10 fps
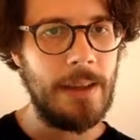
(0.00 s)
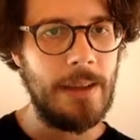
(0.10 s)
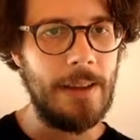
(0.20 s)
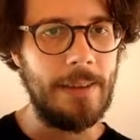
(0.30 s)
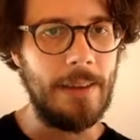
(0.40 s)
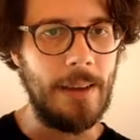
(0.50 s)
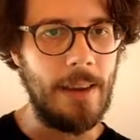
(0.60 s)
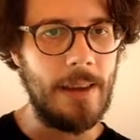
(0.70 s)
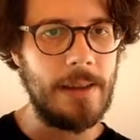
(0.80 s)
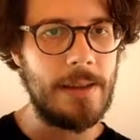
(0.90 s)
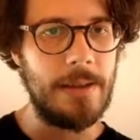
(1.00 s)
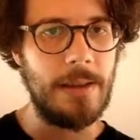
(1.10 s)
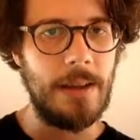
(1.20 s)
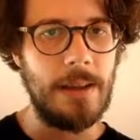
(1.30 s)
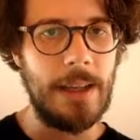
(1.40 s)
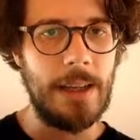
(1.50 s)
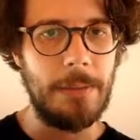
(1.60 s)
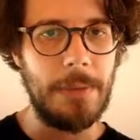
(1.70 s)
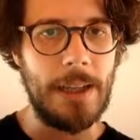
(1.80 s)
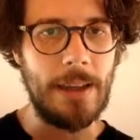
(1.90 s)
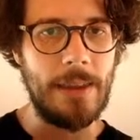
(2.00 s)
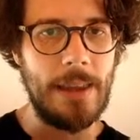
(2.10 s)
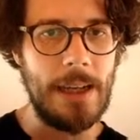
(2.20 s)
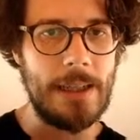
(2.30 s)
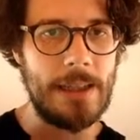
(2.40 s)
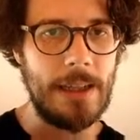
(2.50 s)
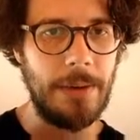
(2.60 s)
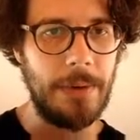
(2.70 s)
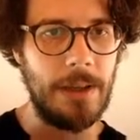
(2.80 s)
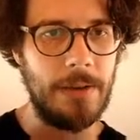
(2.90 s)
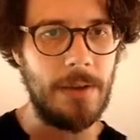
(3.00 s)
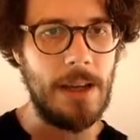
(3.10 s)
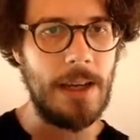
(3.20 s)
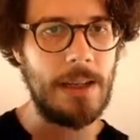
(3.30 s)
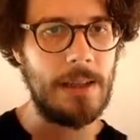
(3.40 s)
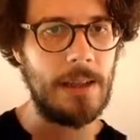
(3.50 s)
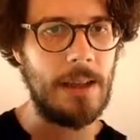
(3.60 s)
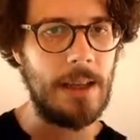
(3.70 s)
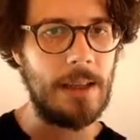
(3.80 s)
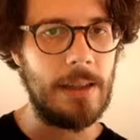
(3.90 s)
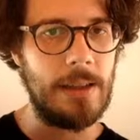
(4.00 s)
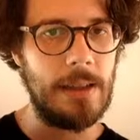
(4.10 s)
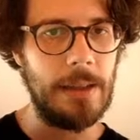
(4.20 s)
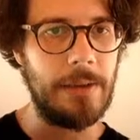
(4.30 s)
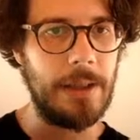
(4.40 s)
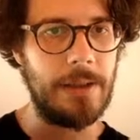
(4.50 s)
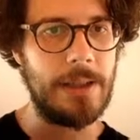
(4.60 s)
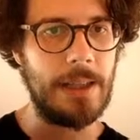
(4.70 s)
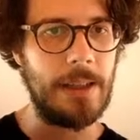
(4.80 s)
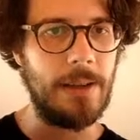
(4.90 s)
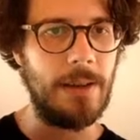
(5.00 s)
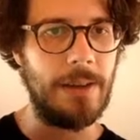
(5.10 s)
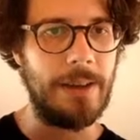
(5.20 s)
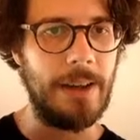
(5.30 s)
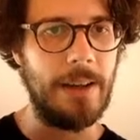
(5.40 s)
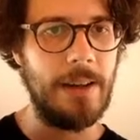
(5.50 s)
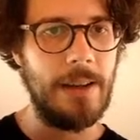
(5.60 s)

Let's see, this should line up like that, and we'll do that. I'm trying to check the colors here.